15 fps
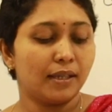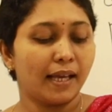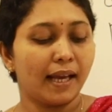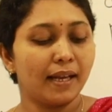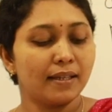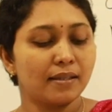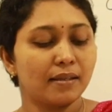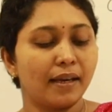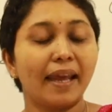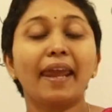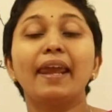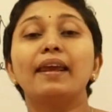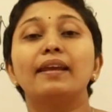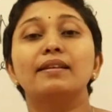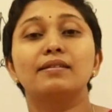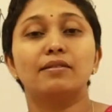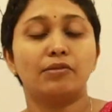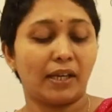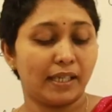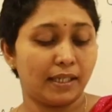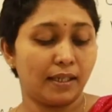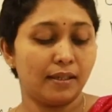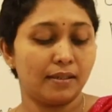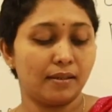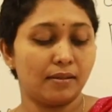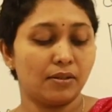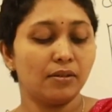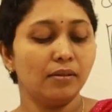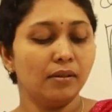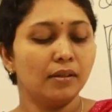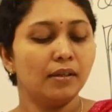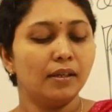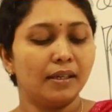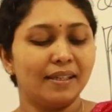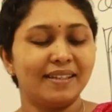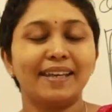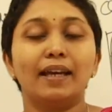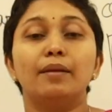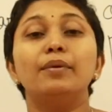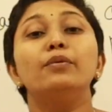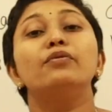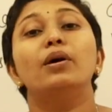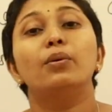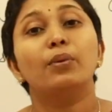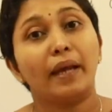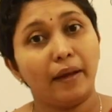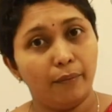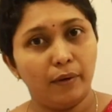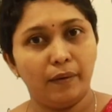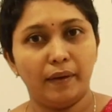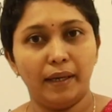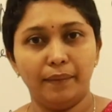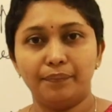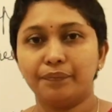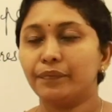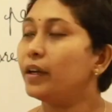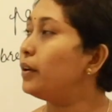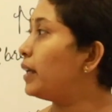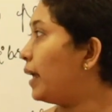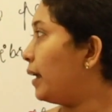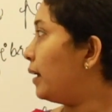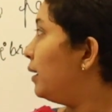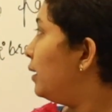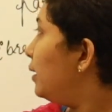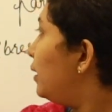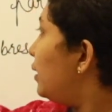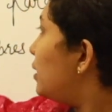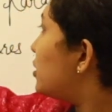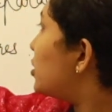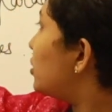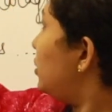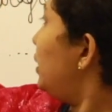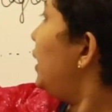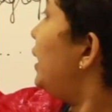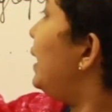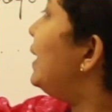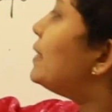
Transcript: the answer A is the right answer. So it can be found everywhere. Okay, so ee